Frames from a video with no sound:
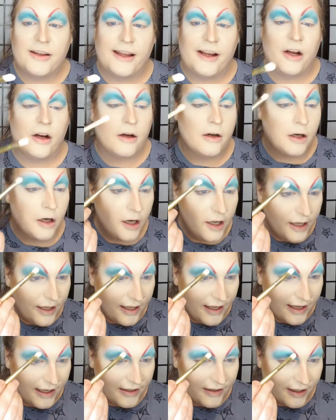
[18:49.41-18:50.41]
Like, her
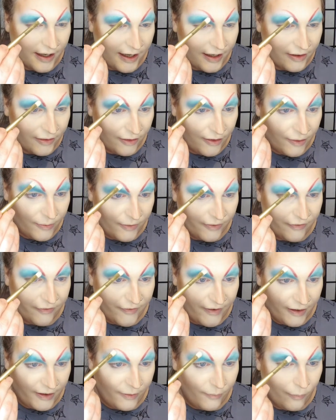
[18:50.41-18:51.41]
entire look was
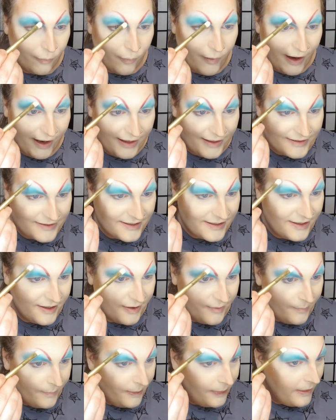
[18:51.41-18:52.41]
very white,
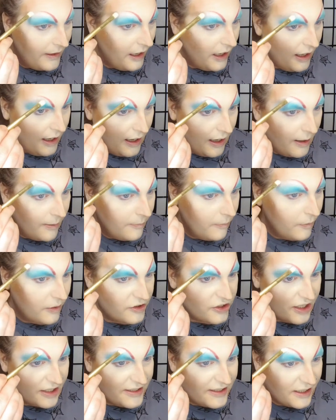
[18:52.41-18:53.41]

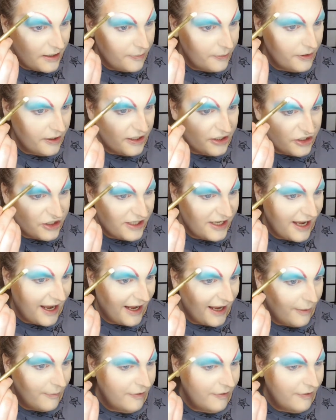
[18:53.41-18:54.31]
which I did appreciate.